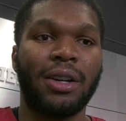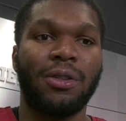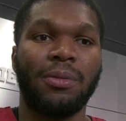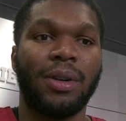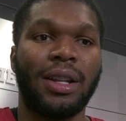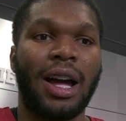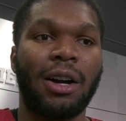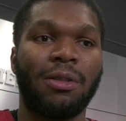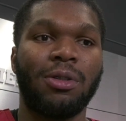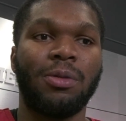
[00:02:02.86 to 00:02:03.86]
a group, a
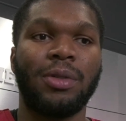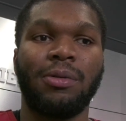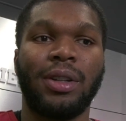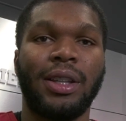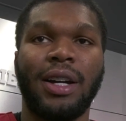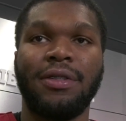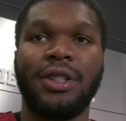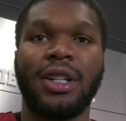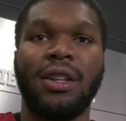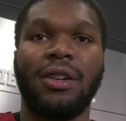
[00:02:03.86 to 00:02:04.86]
locker room that really loves
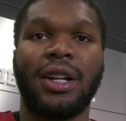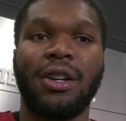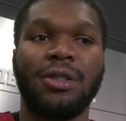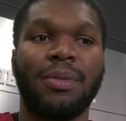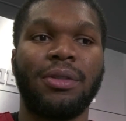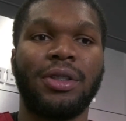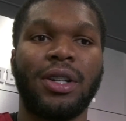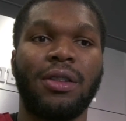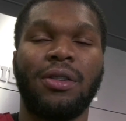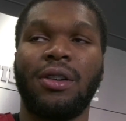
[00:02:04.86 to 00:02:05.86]
each other and cares about each
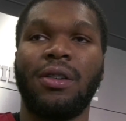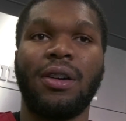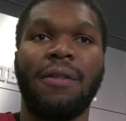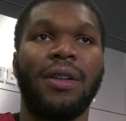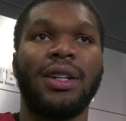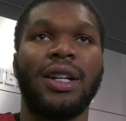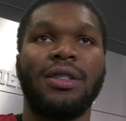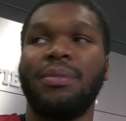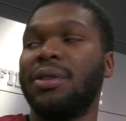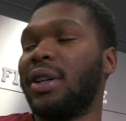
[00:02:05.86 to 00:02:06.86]
other. You know, I feel like that's
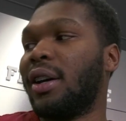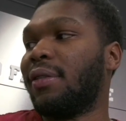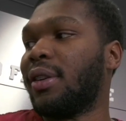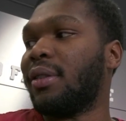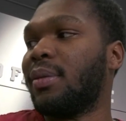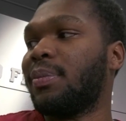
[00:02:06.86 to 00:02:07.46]
the beauty of it.